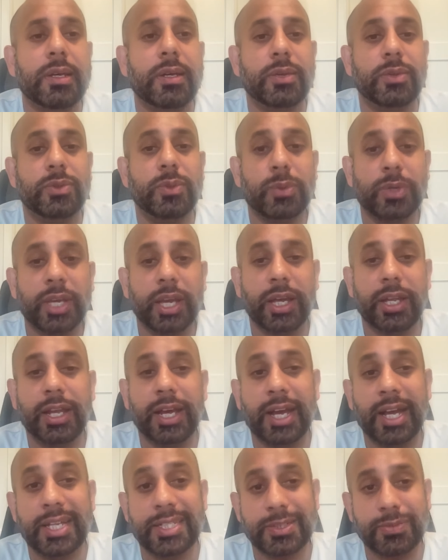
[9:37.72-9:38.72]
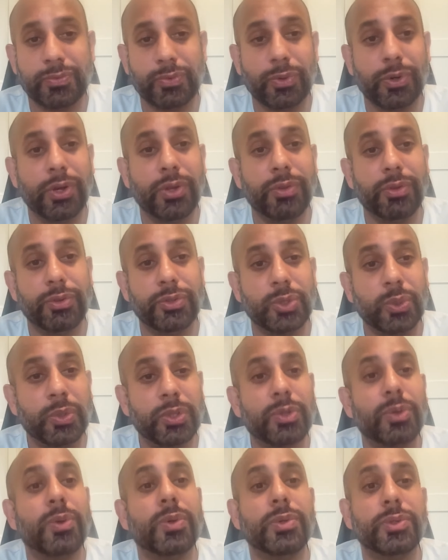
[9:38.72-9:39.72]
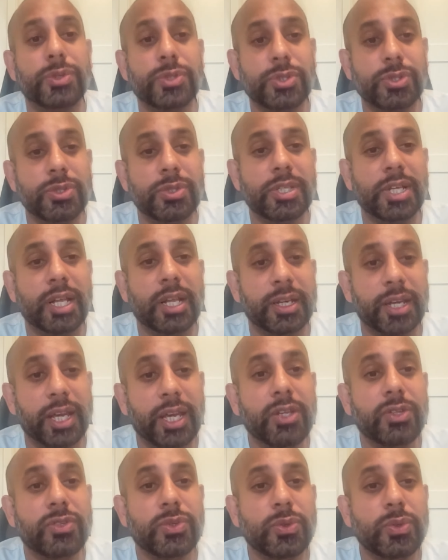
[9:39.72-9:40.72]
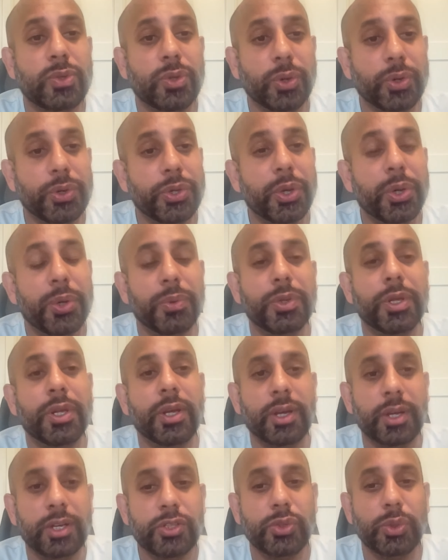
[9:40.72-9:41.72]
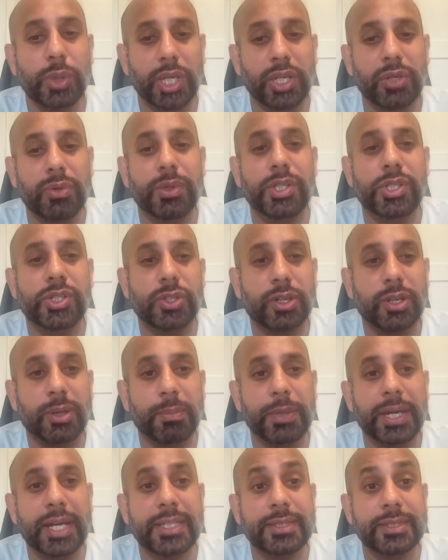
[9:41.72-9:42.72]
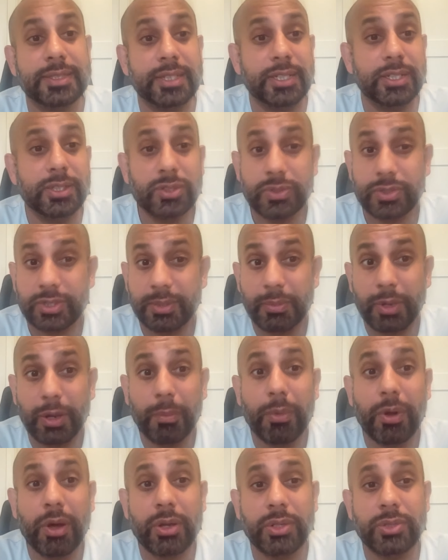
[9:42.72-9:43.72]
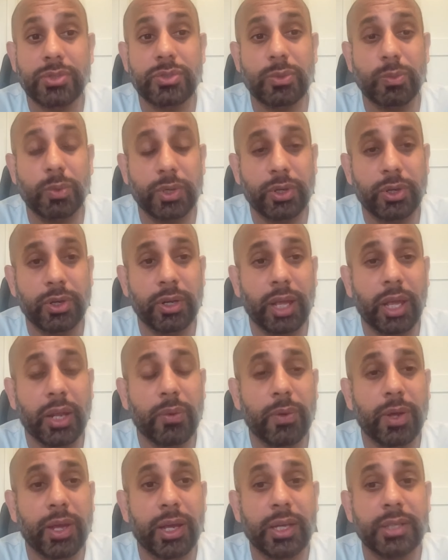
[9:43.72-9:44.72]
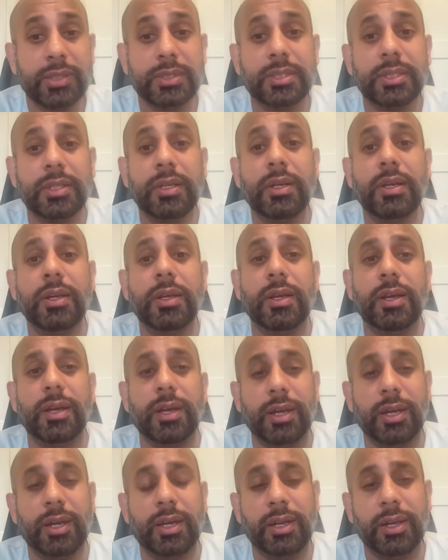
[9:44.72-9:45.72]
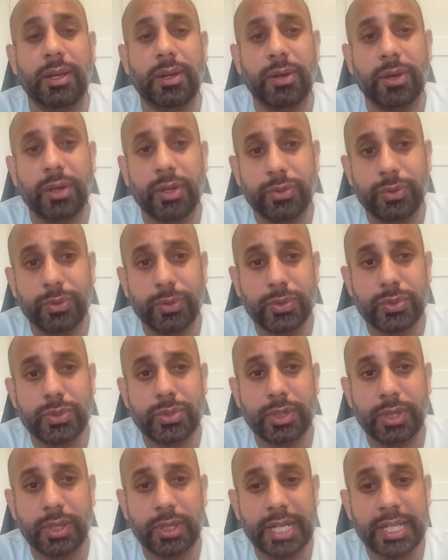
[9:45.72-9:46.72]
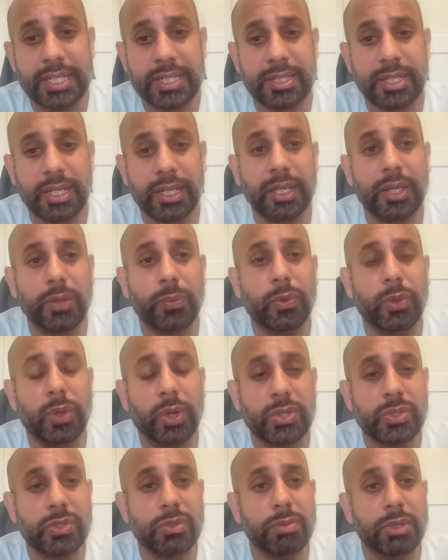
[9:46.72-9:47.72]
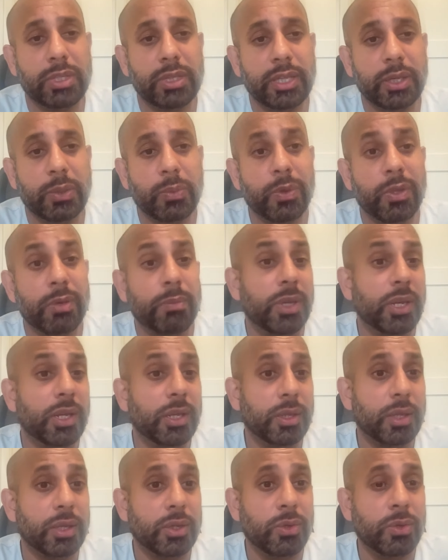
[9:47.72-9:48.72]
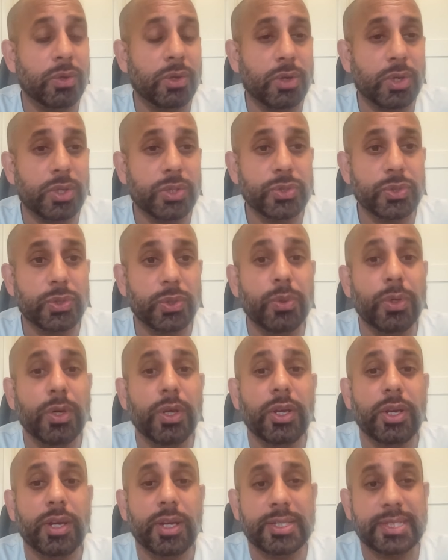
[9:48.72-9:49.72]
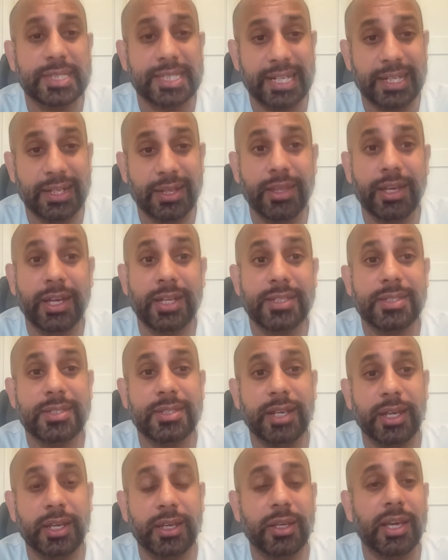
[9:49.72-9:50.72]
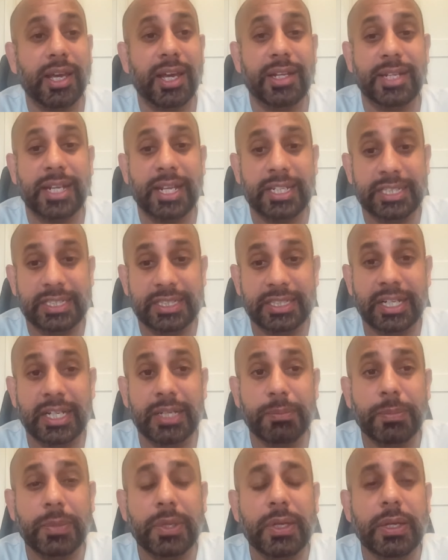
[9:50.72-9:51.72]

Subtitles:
You can ask for other token holders to delegate to your node to increase your capacity. So similar model to what Cardano has, and that staking will also be liquid, meaning that you can also sell that stake at any time.